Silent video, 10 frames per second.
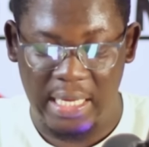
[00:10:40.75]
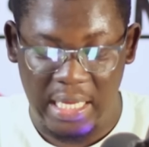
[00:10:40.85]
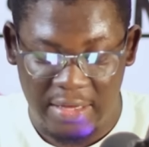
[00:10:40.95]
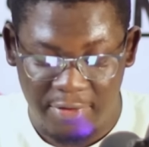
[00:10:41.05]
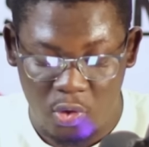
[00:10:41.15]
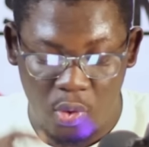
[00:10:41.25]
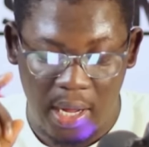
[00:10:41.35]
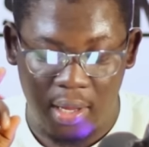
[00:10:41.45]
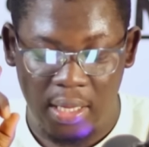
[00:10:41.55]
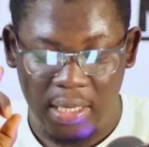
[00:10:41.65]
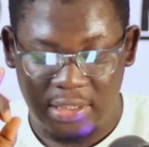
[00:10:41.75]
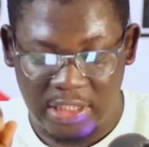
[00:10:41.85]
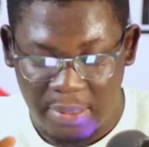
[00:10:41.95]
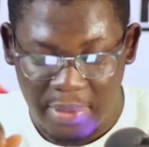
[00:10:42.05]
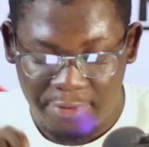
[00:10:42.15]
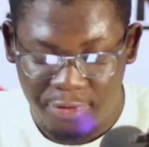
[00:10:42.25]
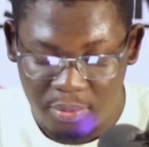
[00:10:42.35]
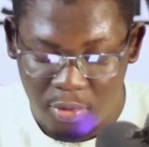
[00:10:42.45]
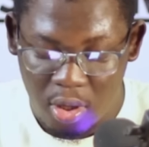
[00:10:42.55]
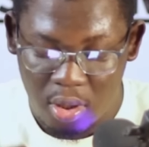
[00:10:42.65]
Individual German
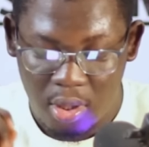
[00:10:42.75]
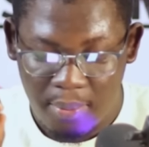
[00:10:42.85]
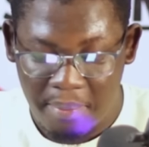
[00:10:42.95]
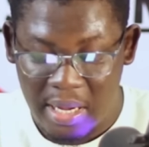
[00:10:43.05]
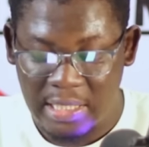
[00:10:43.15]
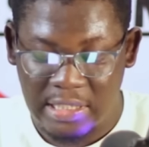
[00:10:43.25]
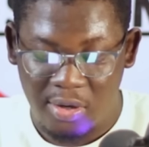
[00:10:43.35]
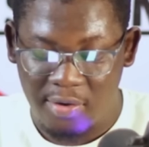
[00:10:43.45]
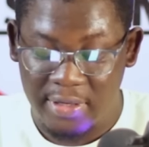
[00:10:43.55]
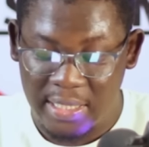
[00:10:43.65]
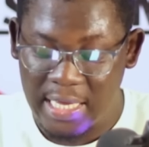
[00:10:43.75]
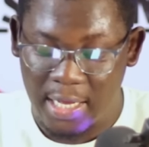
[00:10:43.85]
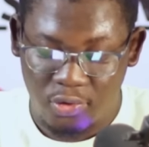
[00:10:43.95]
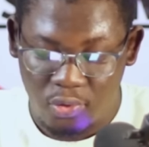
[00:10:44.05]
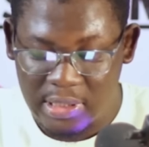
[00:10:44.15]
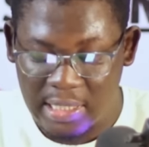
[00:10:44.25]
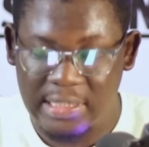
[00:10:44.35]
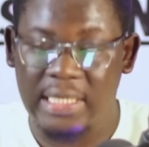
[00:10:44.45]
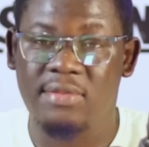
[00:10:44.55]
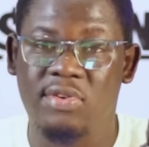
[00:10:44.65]
Football Manager of the Year
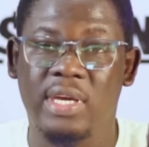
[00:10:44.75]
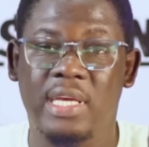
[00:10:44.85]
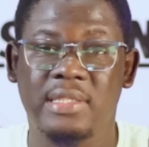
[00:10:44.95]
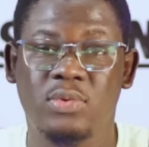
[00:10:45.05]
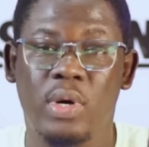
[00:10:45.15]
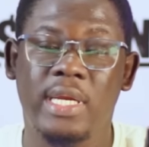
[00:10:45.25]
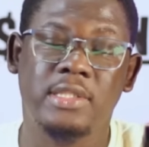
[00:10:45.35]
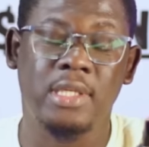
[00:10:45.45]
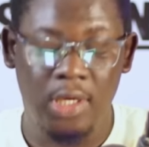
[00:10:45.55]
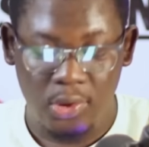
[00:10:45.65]
2003, he's won it.